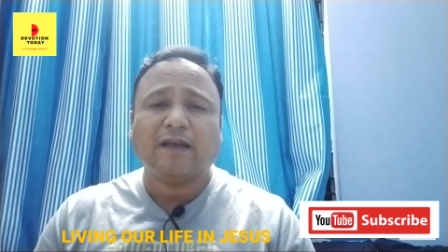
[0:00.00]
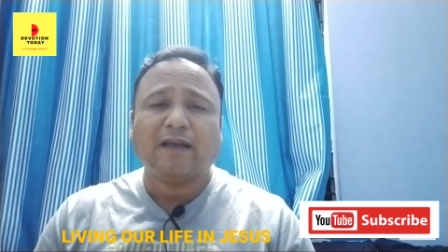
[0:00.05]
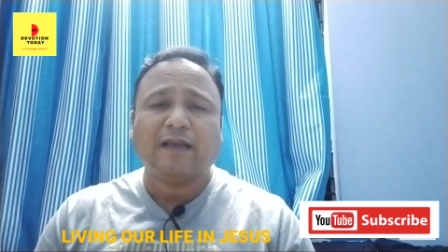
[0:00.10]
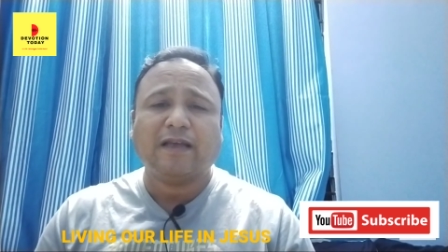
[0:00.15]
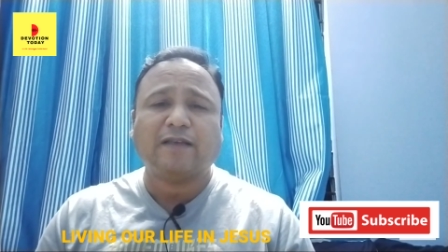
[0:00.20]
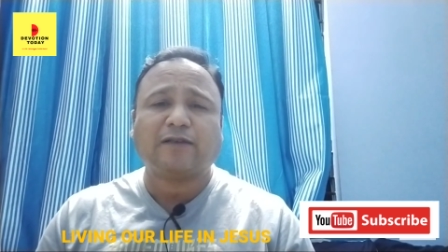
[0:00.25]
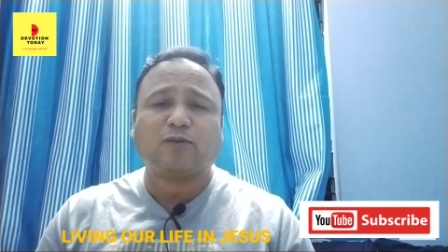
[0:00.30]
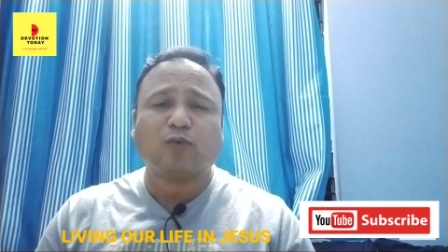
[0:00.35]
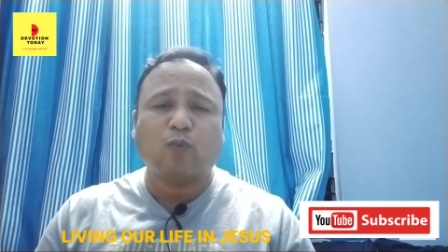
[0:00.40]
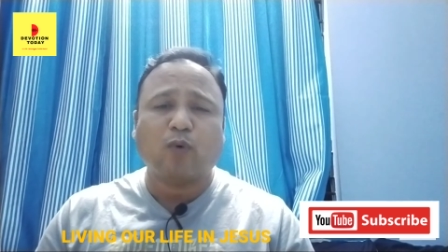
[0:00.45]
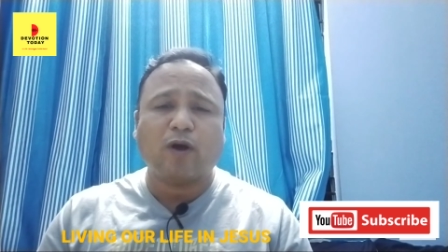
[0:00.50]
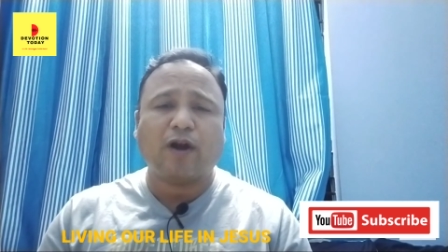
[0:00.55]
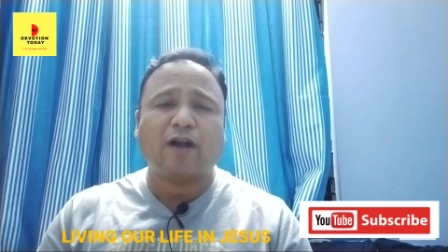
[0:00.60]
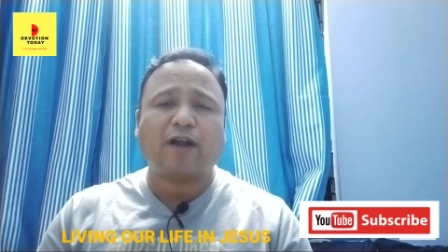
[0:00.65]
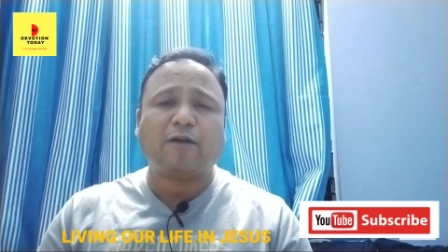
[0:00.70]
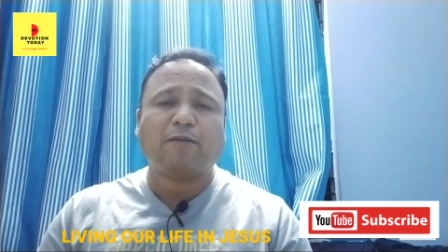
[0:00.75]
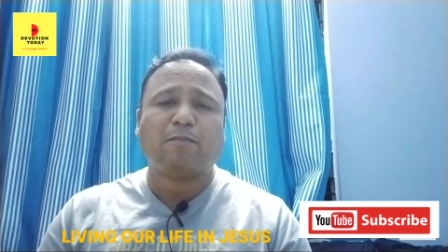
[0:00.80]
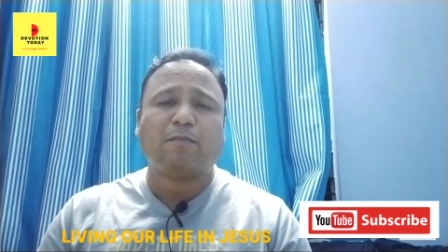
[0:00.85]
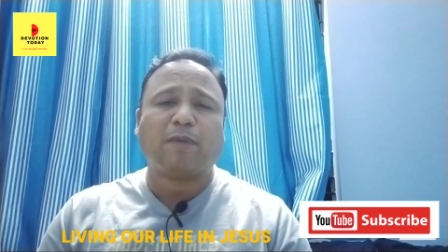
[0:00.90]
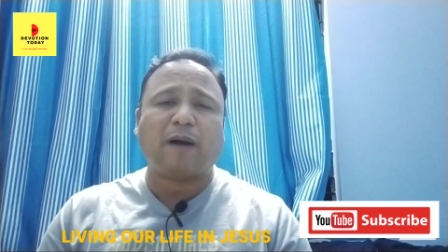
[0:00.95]
his
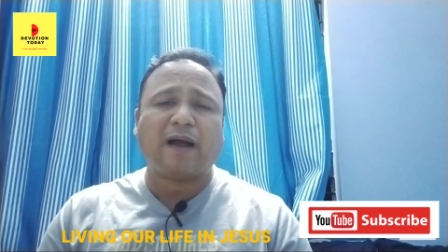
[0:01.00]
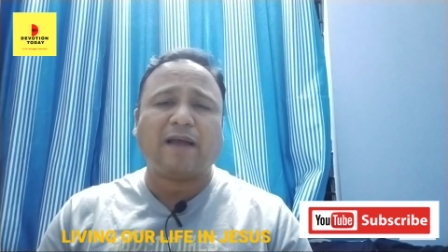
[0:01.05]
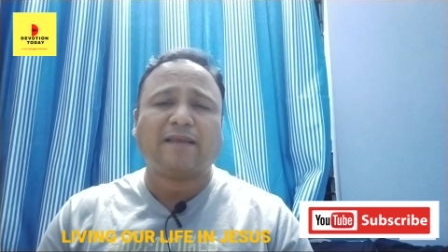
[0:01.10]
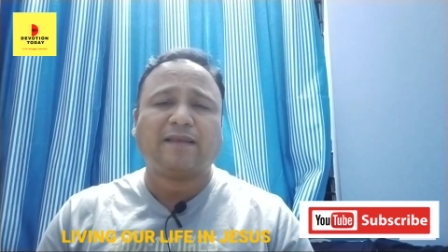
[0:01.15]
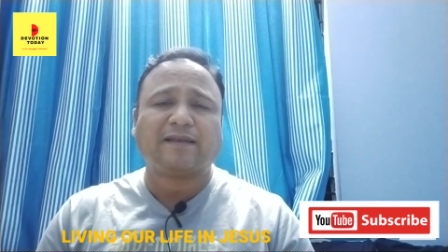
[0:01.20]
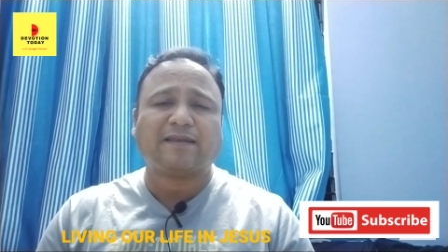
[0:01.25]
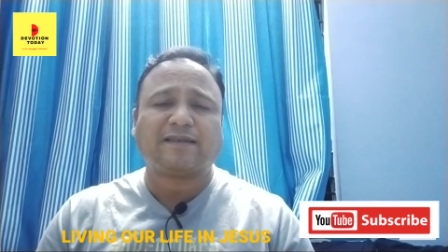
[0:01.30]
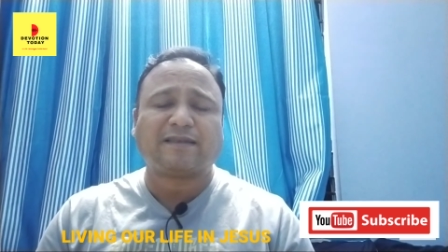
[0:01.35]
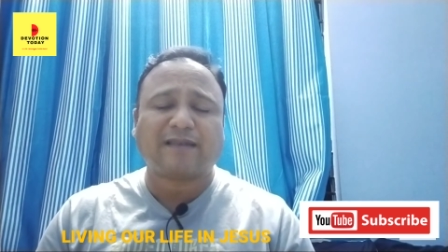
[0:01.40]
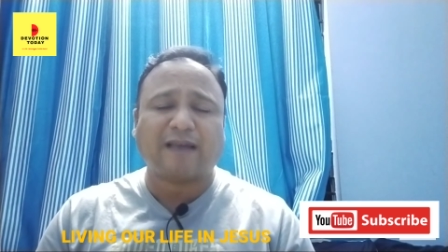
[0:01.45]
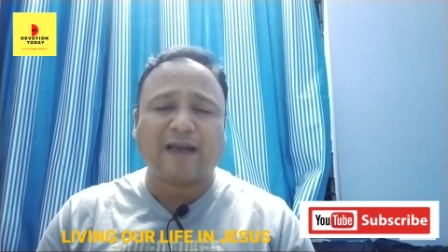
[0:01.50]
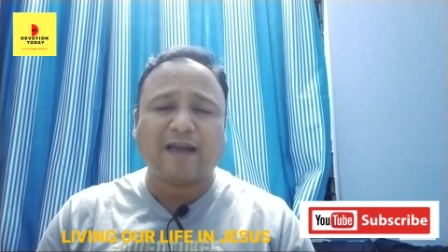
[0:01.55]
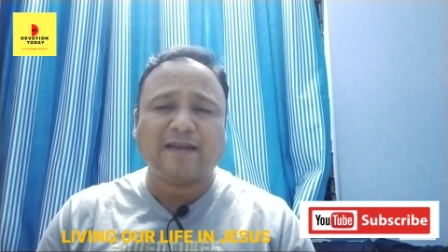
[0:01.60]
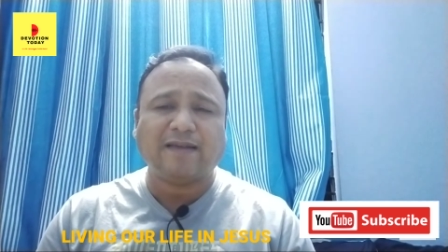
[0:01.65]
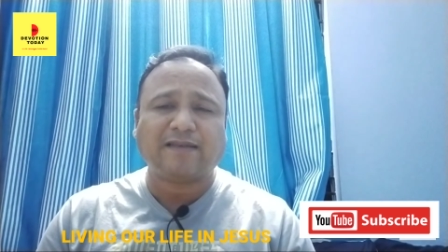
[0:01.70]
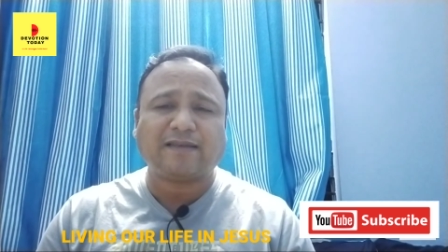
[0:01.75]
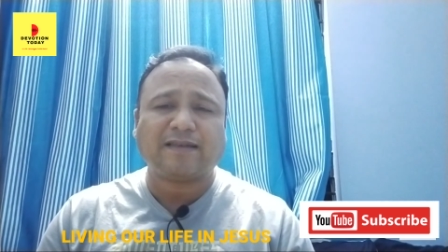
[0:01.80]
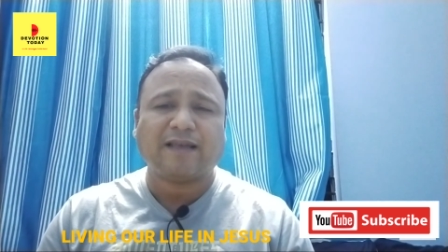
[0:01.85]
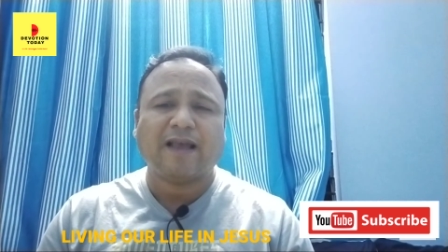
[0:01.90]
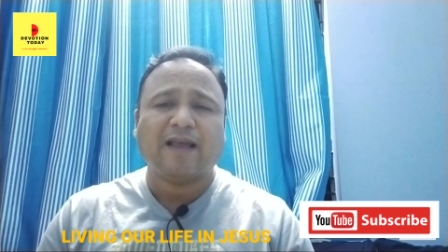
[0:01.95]
word by the
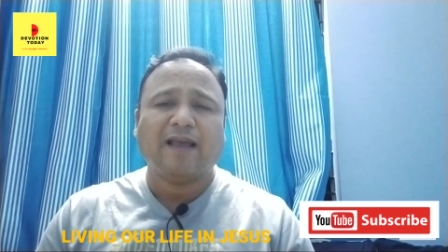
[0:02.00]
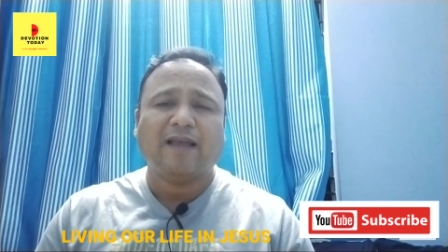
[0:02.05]
signs